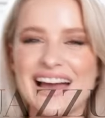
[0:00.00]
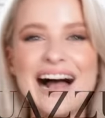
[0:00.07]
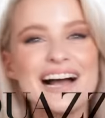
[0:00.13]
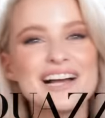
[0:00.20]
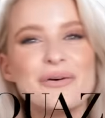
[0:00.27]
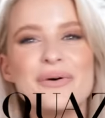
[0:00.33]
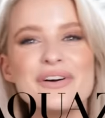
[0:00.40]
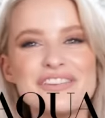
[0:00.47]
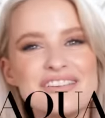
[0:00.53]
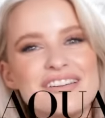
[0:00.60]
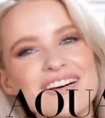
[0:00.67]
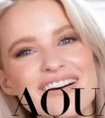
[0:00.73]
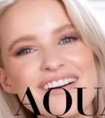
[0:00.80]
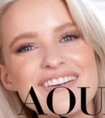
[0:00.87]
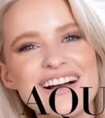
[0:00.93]

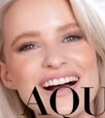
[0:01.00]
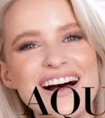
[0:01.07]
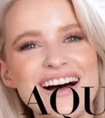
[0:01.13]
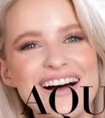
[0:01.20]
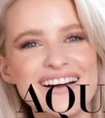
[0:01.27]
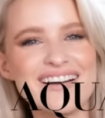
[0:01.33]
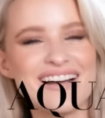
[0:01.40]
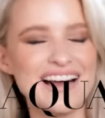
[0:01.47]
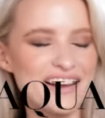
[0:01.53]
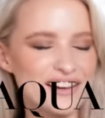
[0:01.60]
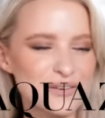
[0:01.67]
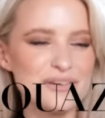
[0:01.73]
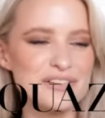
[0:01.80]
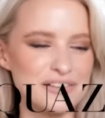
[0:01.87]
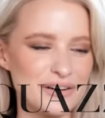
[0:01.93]
Aquazzura!
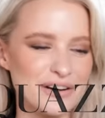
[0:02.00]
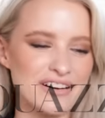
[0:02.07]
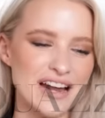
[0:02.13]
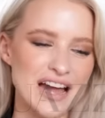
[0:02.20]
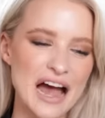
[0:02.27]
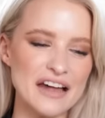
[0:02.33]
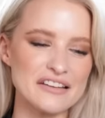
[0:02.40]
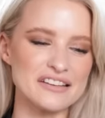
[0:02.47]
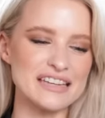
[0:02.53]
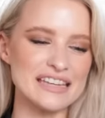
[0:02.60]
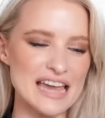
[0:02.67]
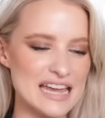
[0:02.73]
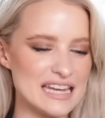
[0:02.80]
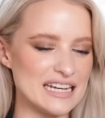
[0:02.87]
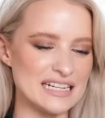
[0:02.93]
Aquazzura has
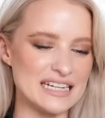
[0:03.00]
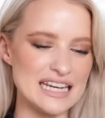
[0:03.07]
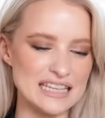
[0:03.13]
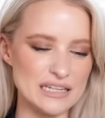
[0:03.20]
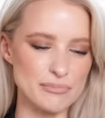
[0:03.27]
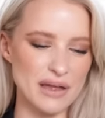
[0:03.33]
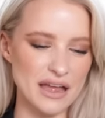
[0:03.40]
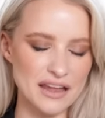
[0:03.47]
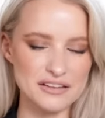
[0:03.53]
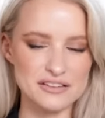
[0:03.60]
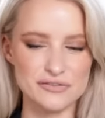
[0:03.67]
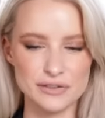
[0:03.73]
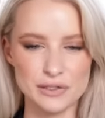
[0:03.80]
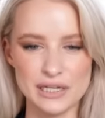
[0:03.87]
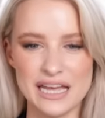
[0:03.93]
again, in the
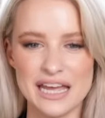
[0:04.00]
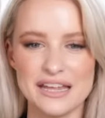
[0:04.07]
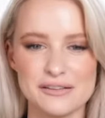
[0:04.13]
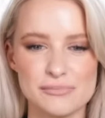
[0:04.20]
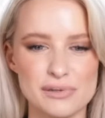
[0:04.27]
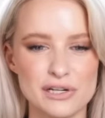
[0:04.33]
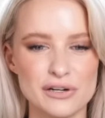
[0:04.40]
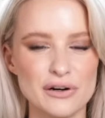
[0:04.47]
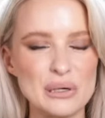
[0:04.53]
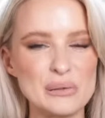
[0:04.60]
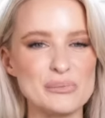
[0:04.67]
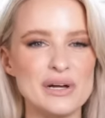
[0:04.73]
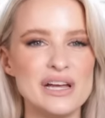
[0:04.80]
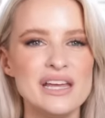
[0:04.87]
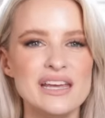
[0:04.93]
past few years,
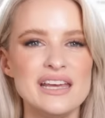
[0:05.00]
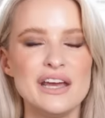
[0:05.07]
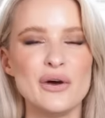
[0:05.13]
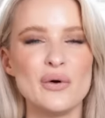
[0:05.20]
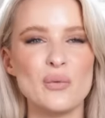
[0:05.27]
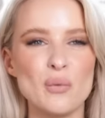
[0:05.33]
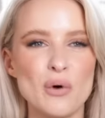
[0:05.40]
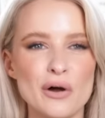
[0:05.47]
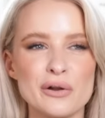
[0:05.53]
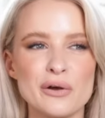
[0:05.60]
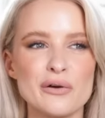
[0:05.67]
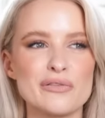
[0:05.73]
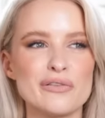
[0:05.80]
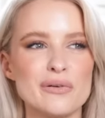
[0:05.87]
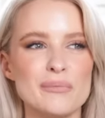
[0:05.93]
become one
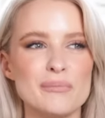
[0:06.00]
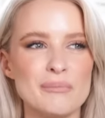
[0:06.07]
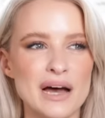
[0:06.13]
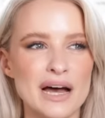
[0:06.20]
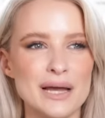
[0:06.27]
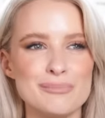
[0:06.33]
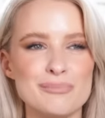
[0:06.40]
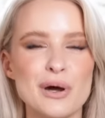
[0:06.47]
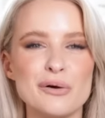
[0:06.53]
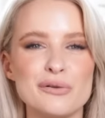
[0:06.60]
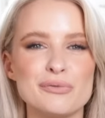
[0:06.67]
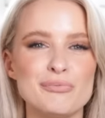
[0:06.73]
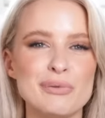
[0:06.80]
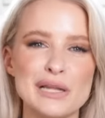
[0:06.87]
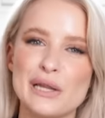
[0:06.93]
of my
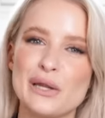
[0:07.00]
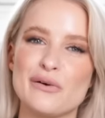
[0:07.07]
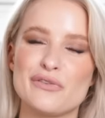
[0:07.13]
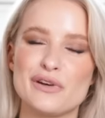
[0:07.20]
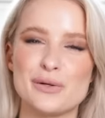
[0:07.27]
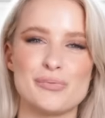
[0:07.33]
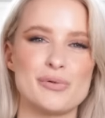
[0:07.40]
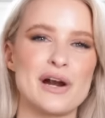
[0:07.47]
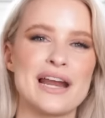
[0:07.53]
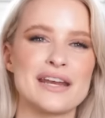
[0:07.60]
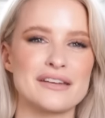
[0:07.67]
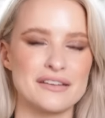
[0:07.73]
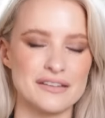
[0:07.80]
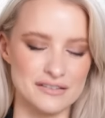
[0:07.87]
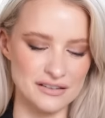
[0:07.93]
most beloved
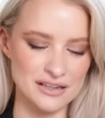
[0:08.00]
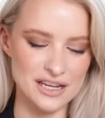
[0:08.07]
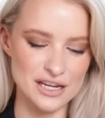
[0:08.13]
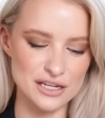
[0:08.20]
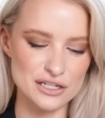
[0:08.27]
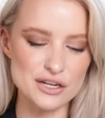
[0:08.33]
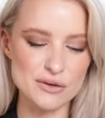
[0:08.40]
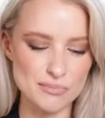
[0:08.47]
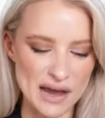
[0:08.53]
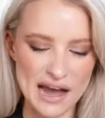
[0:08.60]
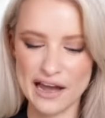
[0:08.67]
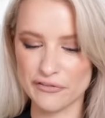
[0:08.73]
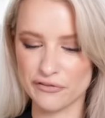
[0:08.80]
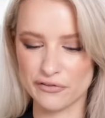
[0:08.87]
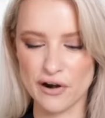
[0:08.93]
brands to
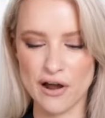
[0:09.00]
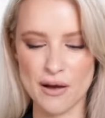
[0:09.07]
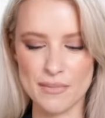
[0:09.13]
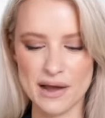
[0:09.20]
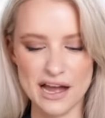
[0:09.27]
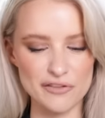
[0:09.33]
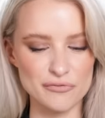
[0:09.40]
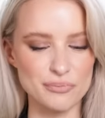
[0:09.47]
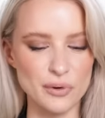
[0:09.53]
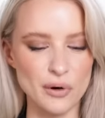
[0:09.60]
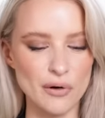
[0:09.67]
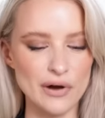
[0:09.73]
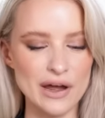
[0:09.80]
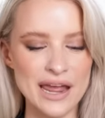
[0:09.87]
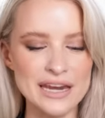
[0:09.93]
buy from. I've
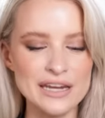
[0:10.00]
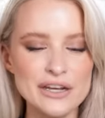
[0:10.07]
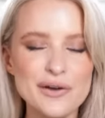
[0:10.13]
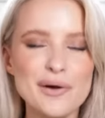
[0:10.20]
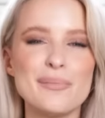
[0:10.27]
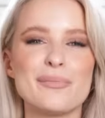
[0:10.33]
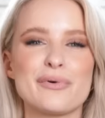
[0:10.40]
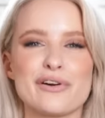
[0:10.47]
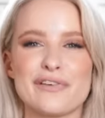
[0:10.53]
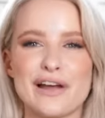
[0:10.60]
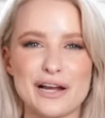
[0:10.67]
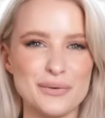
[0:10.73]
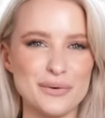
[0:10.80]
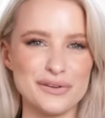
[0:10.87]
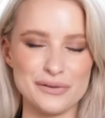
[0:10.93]
bought a number of
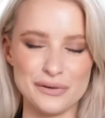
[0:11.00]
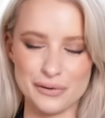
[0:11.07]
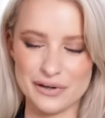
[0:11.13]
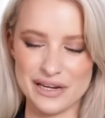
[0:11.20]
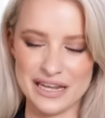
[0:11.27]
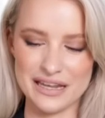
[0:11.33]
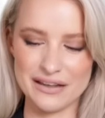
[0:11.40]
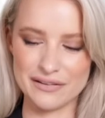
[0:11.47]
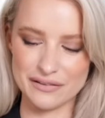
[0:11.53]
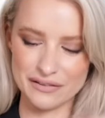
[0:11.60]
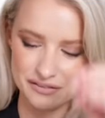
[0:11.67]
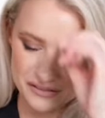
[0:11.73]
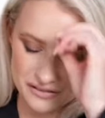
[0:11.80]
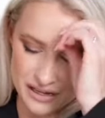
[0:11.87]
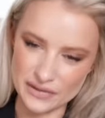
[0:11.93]
Aquazzura
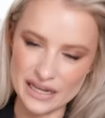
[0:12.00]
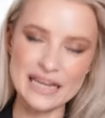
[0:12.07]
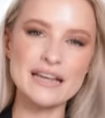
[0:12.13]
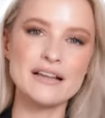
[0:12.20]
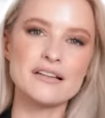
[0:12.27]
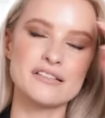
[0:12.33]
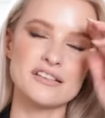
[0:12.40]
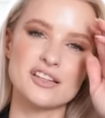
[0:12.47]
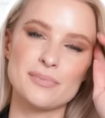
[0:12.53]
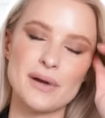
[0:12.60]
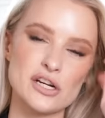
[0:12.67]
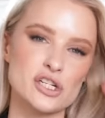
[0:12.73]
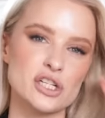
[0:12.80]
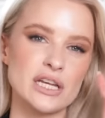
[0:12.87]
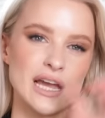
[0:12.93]
heels. Heels
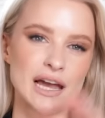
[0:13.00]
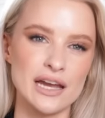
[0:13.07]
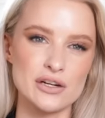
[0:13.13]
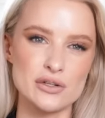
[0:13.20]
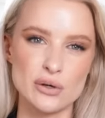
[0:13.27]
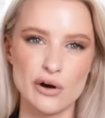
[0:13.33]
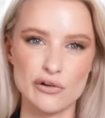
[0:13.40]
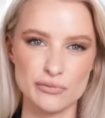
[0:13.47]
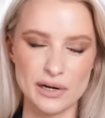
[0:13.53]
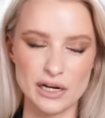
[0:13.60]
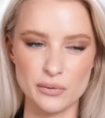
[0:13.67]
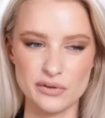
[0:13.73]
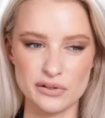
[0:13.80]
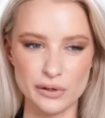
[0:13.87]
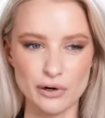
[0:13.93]
especially I adore from
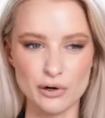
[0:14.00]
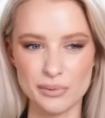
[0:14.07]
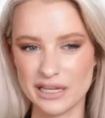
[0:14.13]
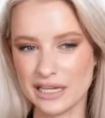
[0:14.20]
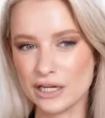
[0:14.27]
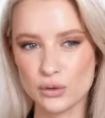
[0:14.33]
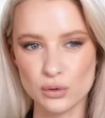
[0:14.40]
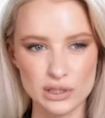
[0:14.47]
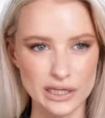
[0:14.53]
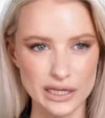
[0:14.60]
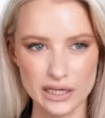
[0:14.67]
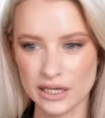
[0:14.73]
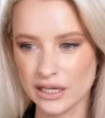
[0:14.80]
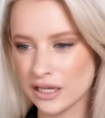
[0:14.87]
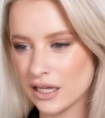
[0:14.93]
Aquazzura, but
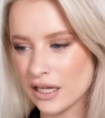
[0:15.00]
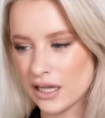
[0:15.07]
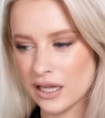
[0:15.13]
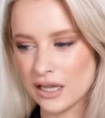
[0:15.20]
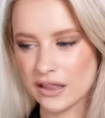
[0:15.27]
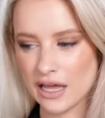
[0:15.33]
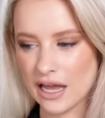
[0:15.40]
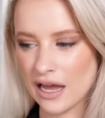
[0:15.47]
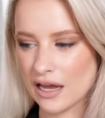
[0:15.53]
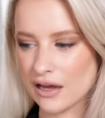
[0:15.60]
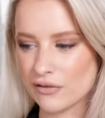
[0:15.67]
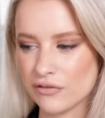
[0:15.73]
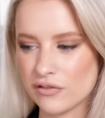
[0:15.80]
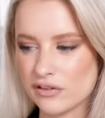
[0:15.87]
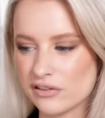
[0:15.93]
equally they
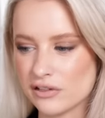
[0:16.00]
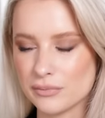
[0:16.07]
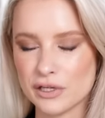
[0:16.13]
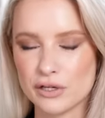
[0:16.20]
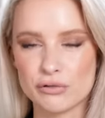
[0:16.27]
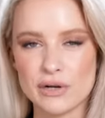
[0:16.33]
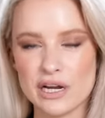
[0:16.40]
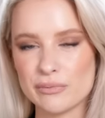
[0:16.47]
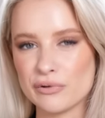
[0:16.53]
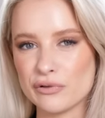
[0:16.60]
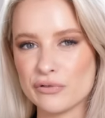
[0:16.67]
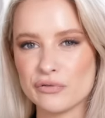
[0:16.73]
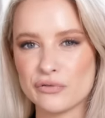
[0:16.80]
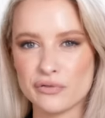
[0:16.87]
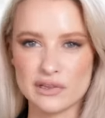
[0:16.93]
have some
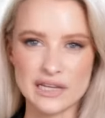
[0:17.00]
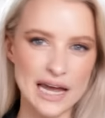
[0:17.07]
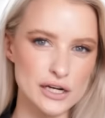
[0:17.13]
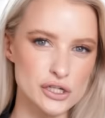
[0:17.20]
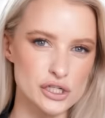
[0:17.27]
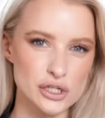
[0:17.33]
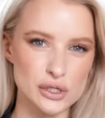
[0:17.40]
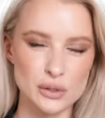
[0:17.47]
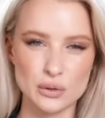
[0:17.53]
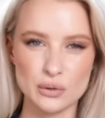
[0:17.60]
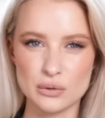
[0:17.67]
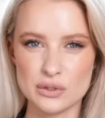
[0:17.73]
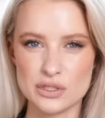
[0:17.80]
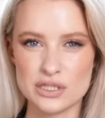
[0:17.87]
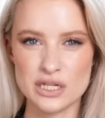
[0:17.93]
incredible flat
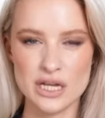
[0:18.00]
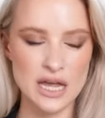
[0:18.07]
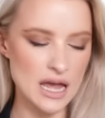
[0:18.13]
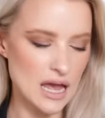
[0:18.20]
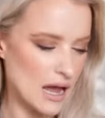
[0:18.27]
shoes.